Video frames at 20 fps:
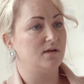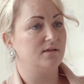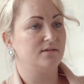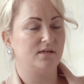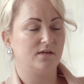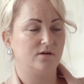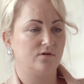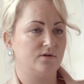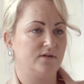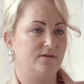
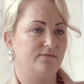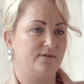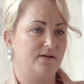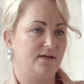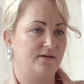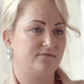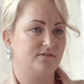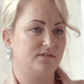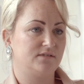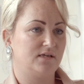They don't even
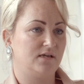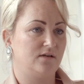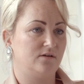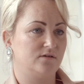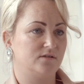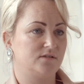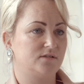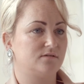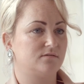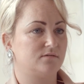have to tell
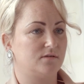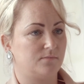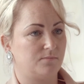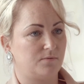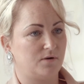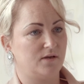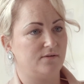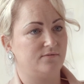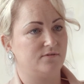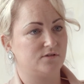us their
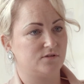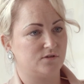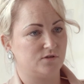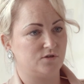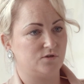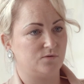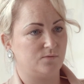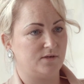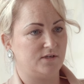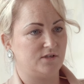private
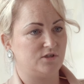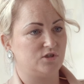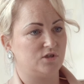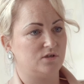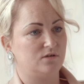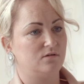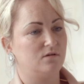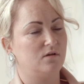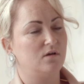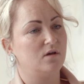
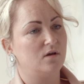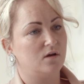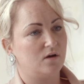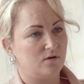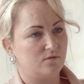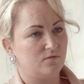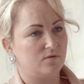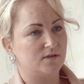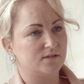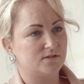situation
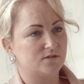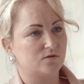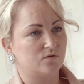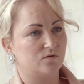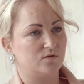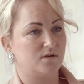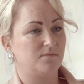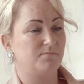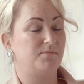or what's going on.